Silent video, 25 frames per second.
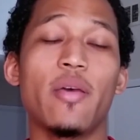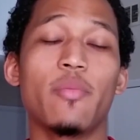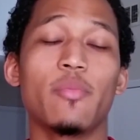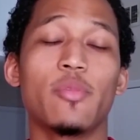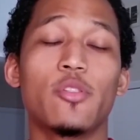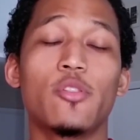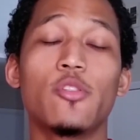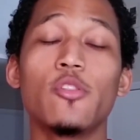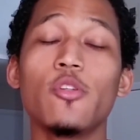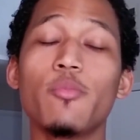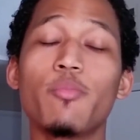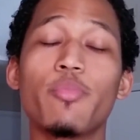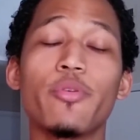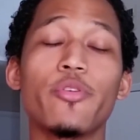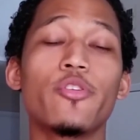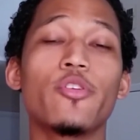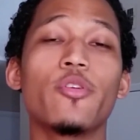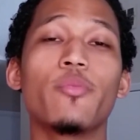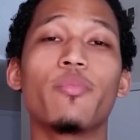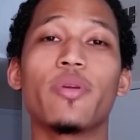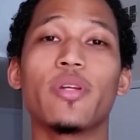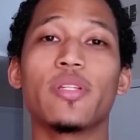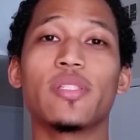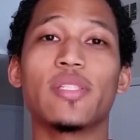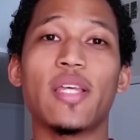am super
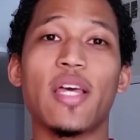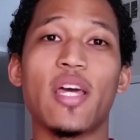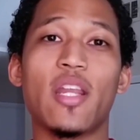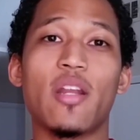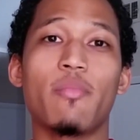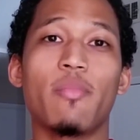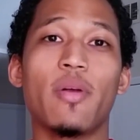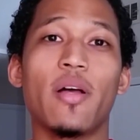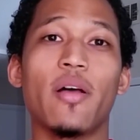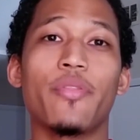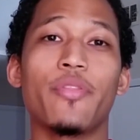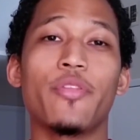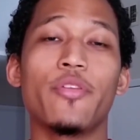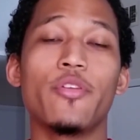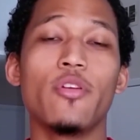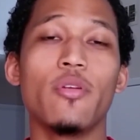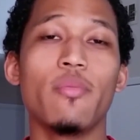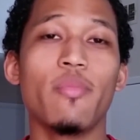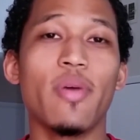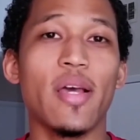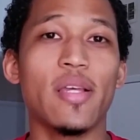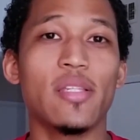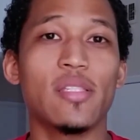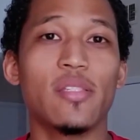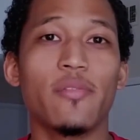duper excited about the new
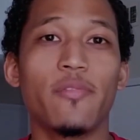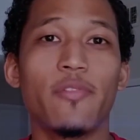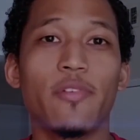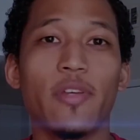Mass